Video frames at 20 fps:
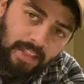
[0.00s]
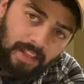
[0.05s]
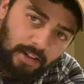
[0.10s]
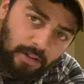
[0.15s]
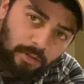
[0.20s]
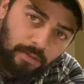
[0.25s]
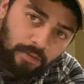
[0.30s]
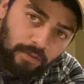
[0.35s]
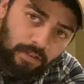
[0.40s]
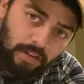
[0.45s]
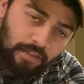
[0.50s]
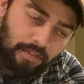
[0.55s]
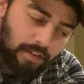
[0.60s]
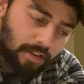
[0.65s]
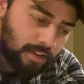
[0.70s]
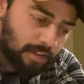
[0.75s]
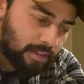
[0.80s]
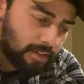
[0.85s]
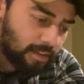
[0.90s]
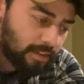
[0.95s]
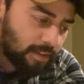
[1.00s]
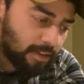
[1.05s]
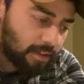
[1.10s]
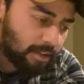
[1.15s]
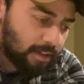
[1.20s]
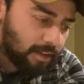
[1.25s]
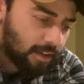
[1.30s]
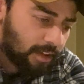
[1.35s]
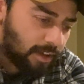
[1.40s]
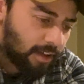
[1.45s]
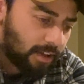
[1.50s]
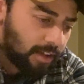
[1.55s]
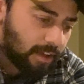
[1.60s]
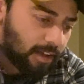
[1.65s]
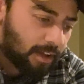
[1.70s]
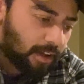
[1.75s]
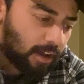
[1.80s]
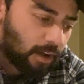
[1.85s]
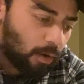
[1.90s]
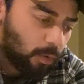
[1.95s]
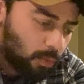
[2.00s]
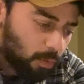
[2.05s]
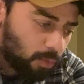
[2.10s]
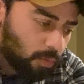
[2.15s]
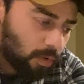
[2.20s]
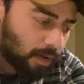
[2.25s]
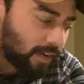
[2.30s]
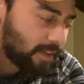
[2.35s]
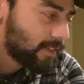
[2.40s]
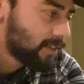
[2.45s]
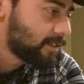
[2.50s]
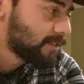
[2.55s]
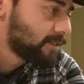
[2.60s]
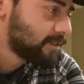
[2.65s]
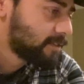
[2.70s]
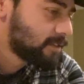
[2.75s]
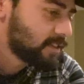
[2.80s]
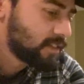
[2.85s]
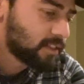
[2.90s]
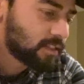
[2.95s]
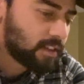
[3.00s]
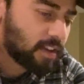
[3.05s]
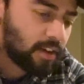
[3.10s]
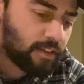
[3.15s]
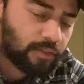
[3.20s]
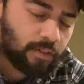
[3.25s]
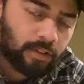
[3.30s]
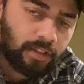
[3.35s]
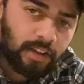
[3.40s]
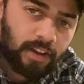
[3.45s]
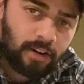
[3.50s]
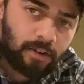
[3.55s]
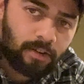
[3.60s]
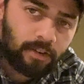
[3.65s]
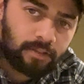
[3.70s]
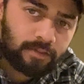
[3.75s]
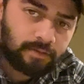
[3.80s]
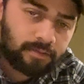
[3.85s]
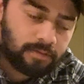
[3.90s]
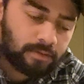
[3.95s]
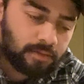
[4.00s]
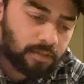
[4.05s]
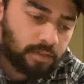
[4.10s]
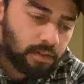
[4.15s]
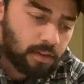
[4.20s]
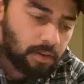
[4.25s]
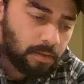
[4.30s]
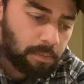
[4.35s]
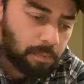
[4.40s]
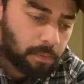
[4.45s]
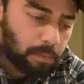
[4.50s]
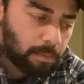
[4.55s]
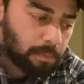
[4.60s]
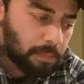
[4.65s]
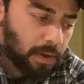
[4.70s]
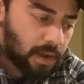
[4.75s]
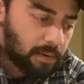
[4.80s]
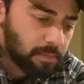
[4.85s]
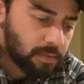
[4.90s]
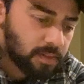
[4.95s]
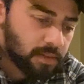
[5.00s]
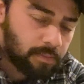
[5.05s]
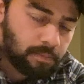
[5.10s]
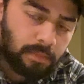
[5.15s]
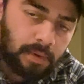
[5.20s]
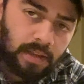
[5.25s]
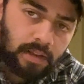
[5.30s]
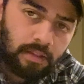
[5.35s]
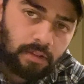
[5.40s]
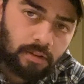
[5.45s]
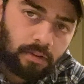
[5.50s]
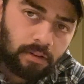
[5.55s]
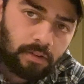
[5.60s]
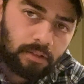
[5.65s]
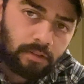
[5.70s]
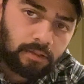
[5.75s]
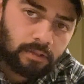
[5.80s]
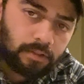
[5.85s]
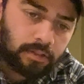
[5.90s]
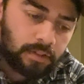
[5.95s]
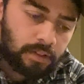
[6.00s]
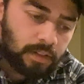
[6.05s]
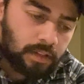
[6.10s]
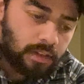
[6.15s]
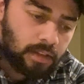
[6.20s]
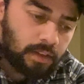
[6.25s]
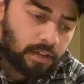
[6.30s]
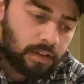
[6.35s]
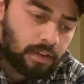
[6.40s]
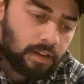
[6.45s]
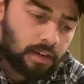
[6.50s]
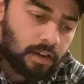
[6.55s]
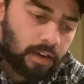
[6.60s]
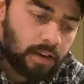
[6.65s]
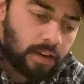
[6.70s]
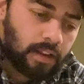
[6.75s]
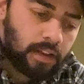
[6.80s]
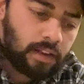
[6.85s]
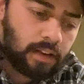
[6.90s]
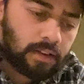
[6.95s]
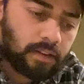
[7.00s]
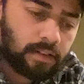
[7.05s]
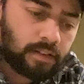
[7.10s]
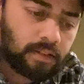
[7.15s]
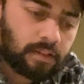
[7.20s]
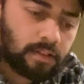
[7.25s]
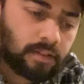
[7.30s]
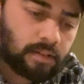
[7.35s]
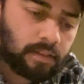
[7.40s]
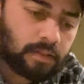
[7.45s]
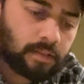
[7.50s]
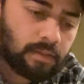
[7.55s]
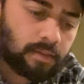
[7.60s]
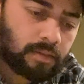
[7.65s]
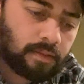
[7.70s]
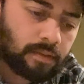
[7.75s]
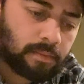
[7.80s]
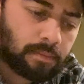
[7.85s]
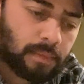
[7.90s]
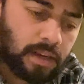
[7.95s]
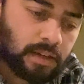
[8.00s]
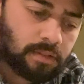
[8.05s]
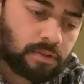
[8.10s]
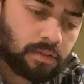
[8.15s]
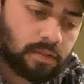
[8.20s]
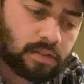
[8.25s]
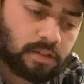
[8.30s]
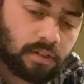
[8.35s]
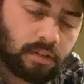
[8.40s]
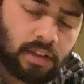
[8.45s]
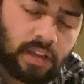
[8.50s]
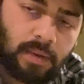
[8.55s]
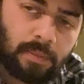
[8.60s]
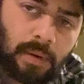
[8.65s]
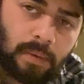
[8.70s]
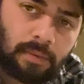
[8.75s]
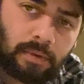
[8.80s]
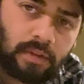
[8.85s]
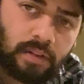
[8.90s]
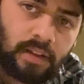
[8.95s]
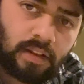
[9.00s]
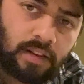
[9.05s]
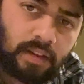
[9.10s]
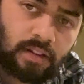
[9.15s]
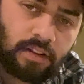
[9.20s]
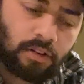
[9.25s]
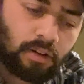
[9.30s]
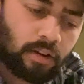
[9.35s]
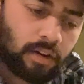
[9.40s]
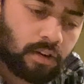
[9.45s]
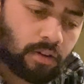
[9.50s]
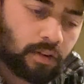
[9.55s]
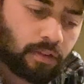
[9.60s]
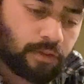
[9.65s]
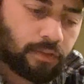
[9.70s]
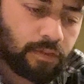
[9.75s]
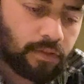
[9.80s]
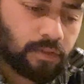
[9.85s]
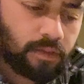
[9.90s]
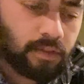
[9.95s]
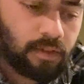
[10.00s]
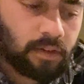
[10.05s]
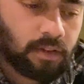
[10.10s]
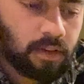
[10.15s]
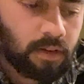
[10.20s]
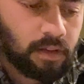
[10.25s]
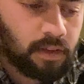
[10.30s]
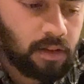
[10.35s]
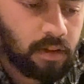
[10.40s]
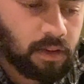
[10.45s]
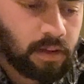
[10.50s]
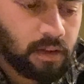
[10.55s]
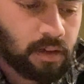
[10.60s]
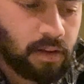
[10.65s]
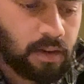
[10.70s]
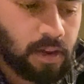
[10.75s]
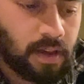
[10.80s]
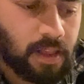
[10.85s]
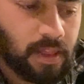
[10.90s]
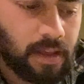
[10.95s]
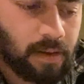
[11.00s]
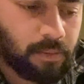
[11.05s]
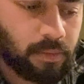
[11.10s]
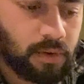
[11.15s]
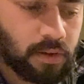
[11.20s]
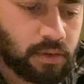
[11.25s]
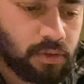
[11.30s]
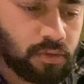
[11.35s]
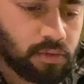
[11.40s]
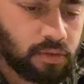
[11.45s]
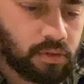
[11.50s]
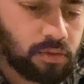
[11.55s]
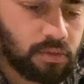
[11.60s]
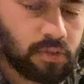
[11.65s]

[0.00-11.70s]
that took forever. Whew. So now I've got that on, just got to pump some meat through and then make sure there's no air bubble at the end and tie it off, and then we're good to